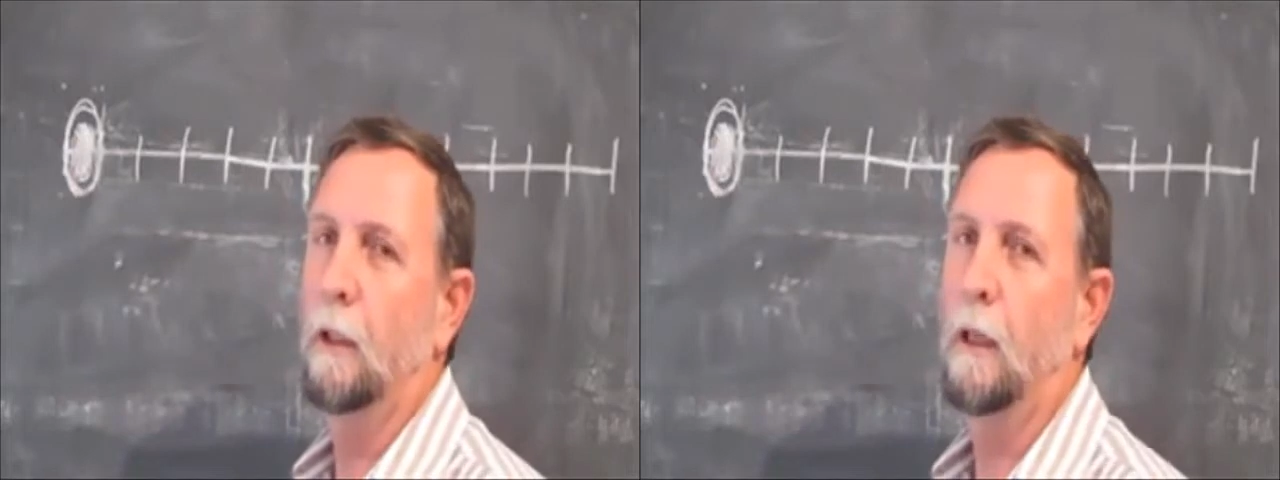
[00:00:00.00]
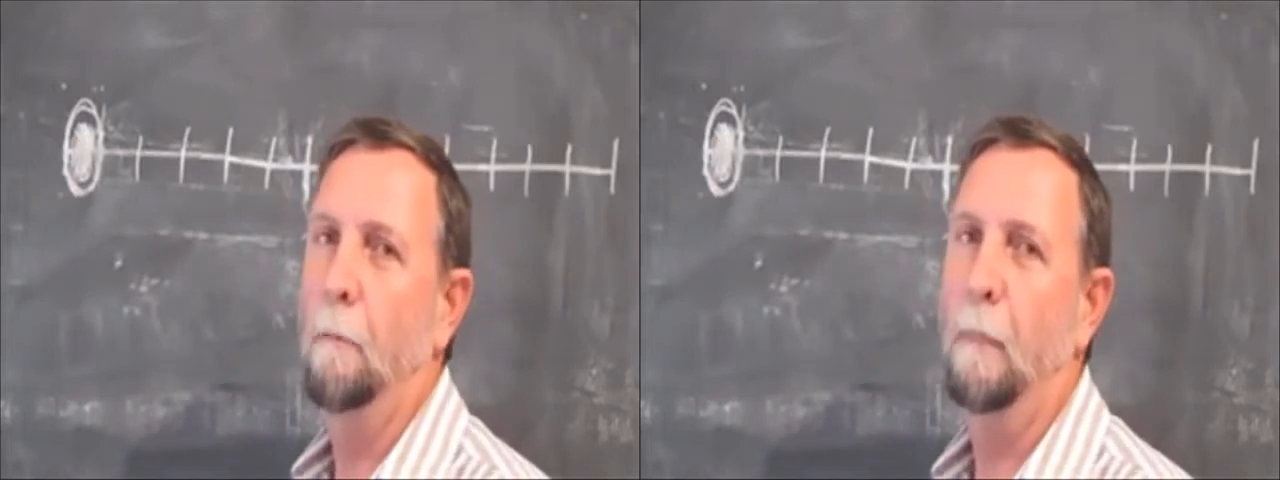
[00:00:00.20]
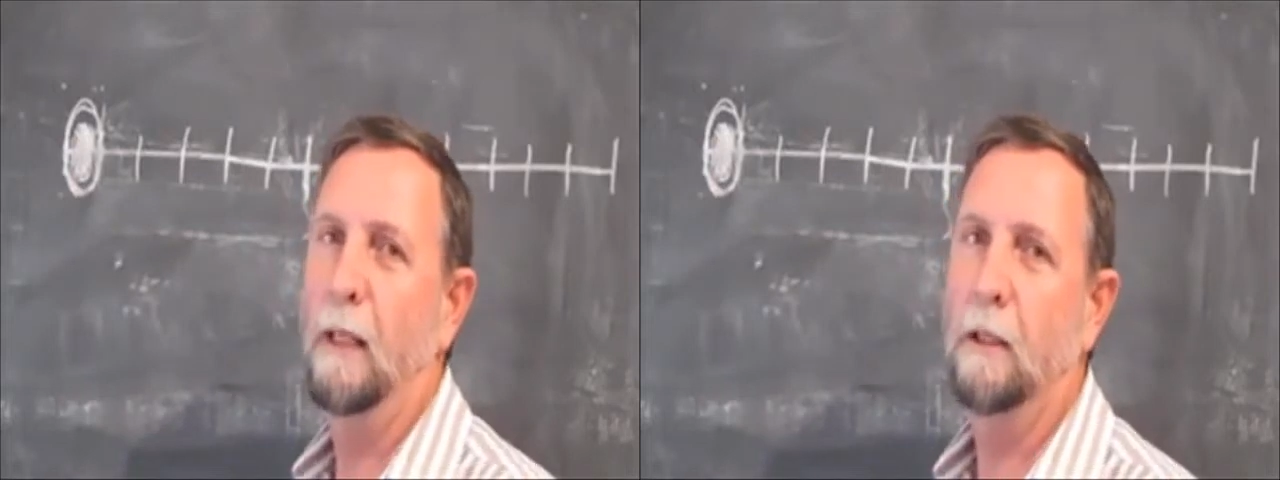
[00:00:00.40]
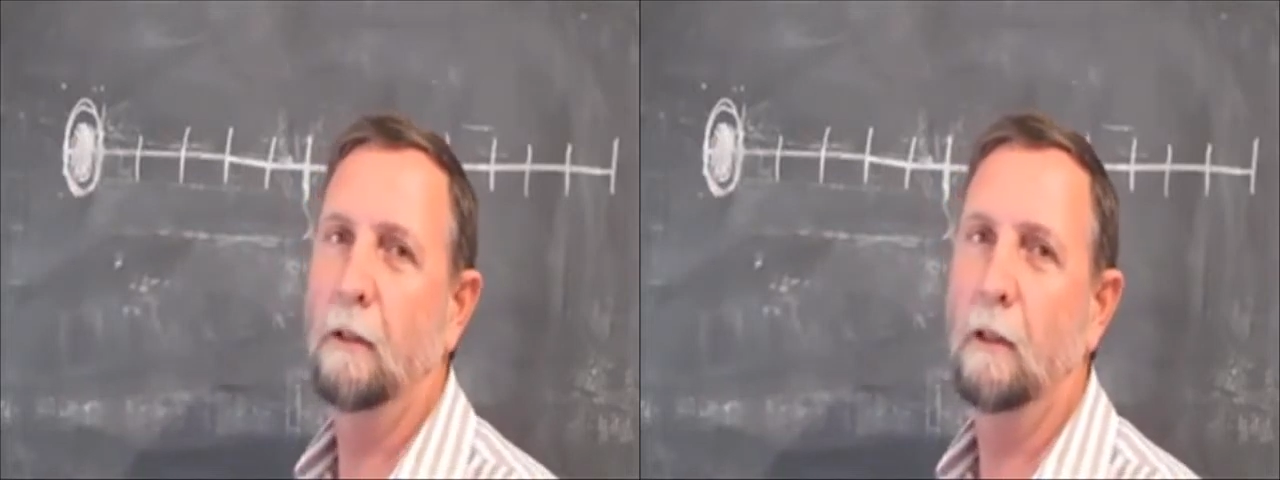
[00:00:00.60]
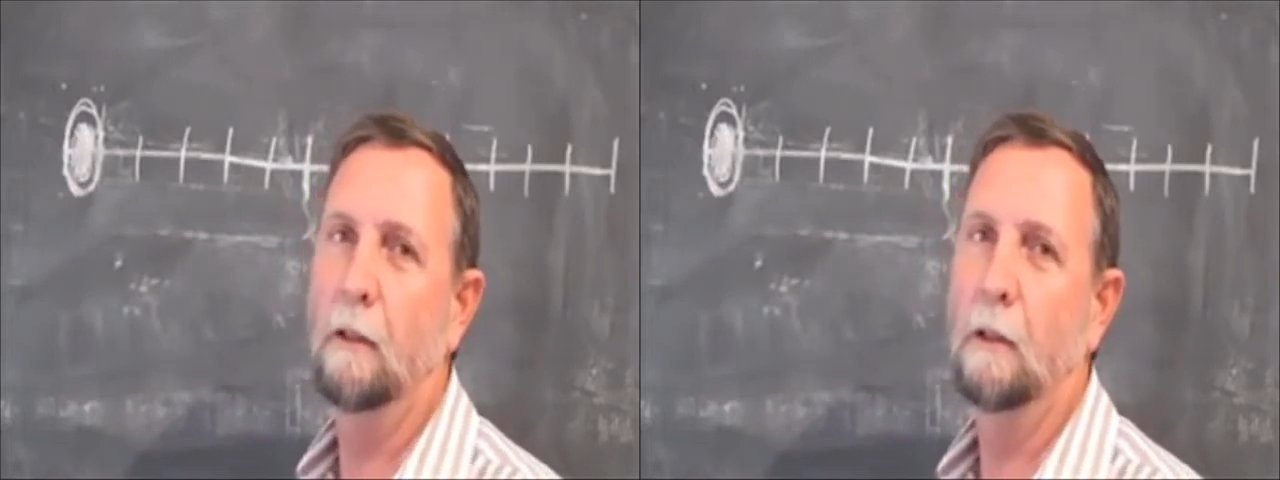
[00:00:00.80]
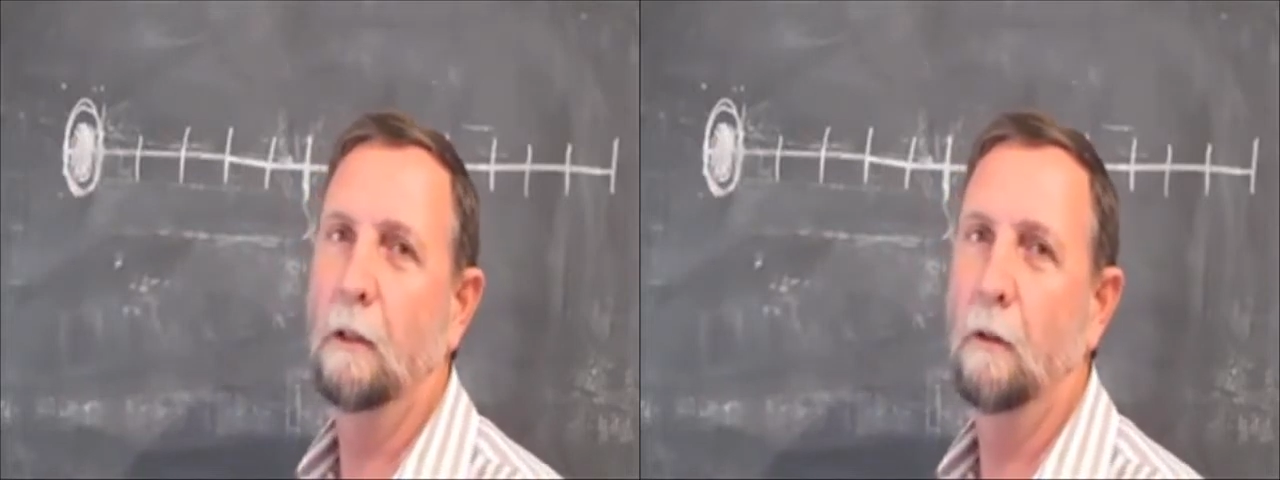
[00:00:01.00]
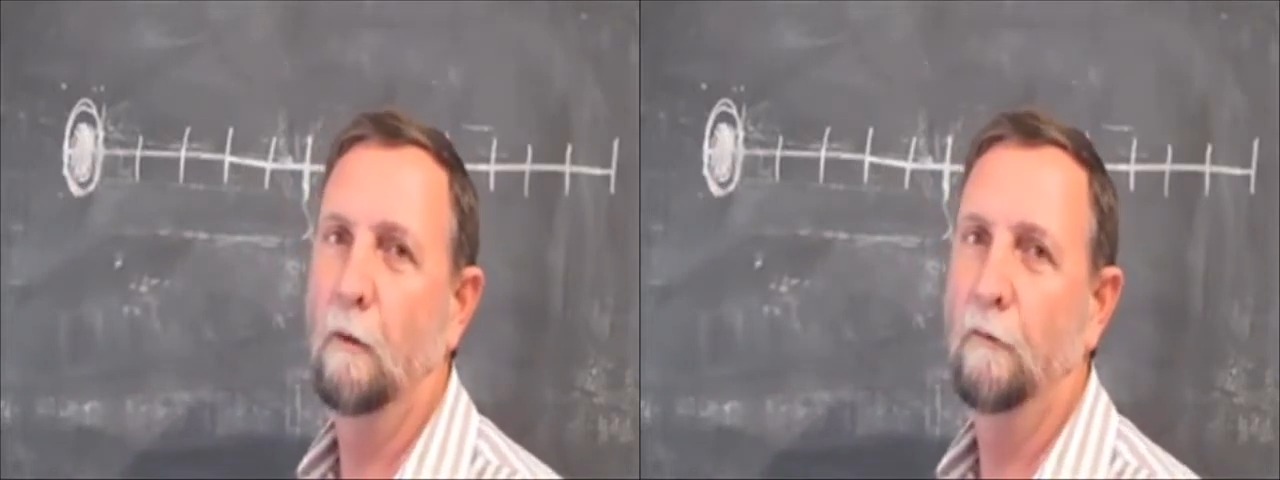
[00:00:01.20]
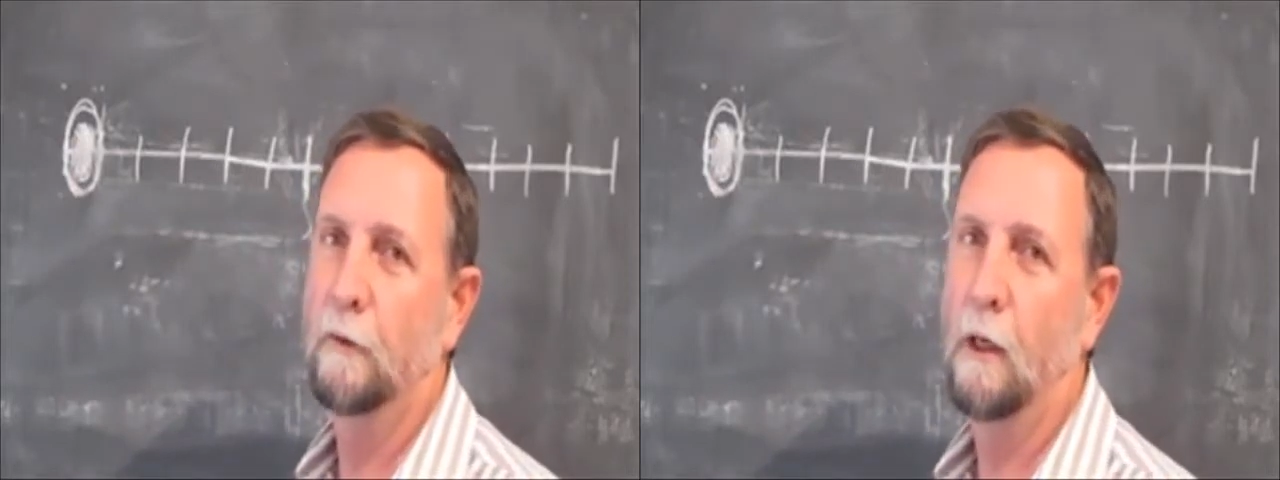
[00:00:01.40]
the capacitance
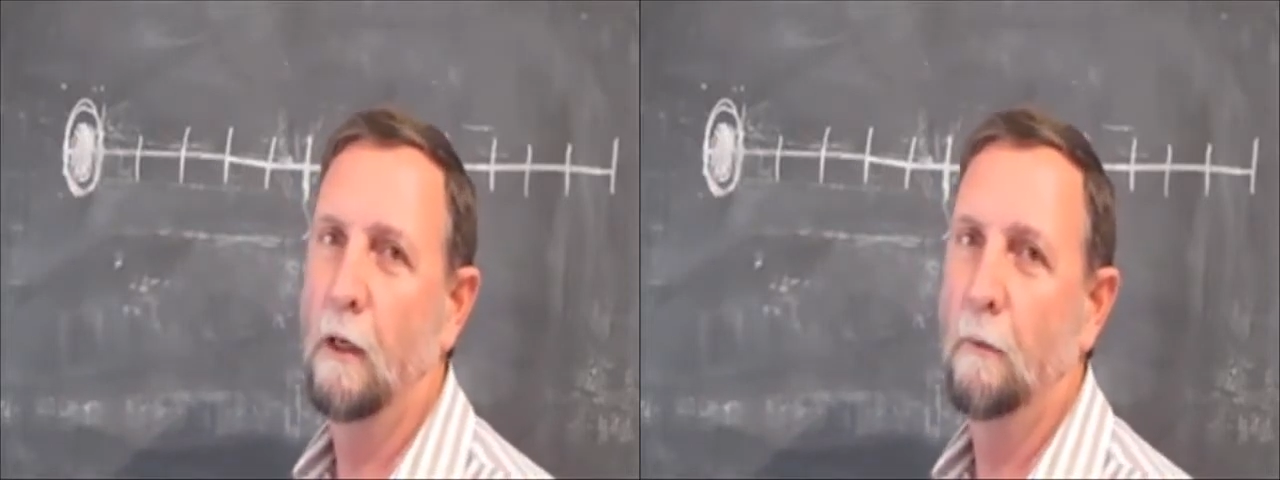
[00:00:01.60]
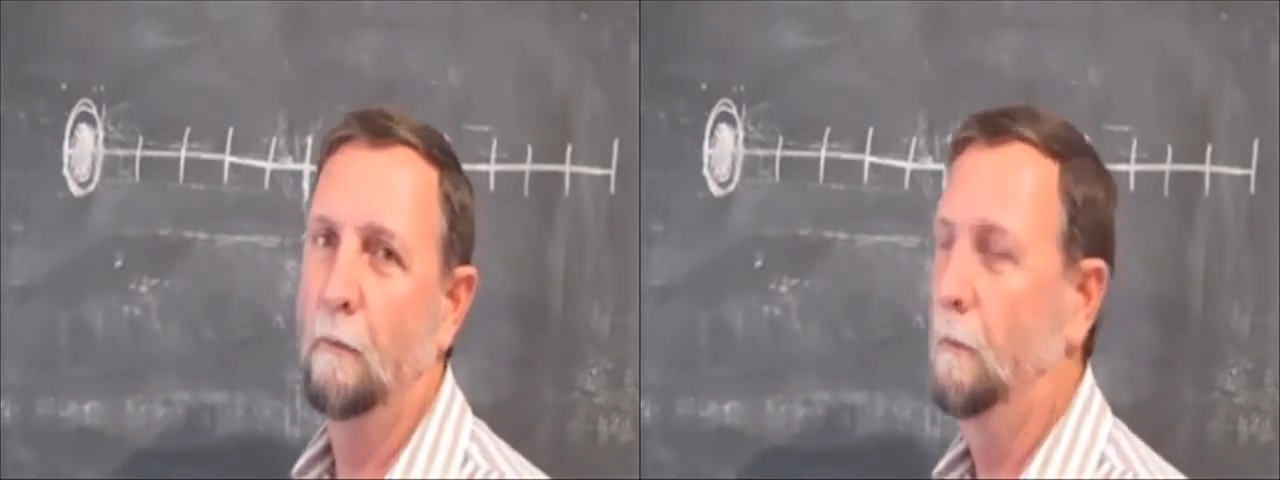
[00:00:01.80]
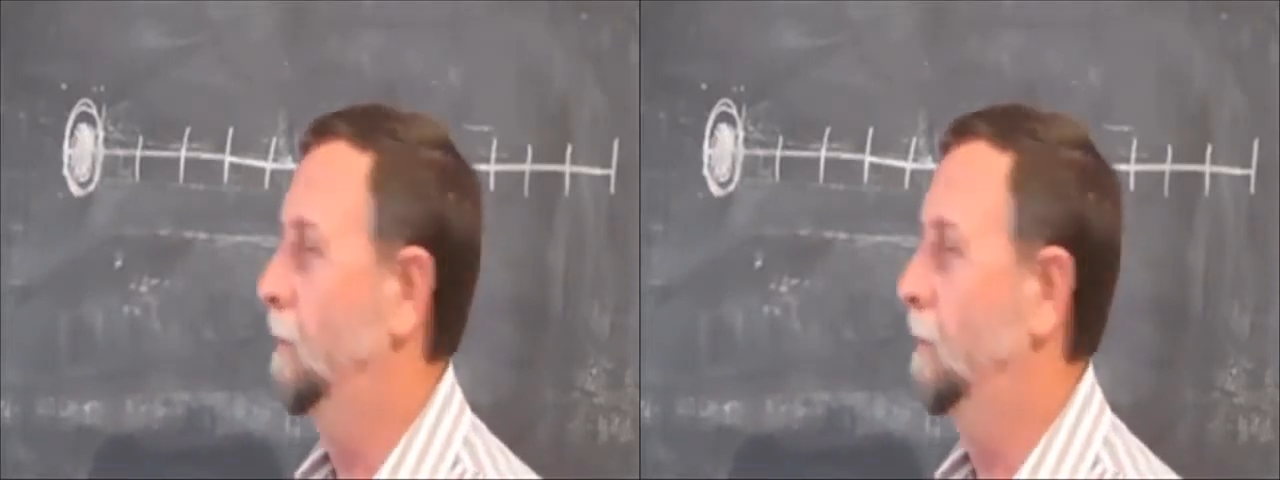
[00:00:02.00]
of time.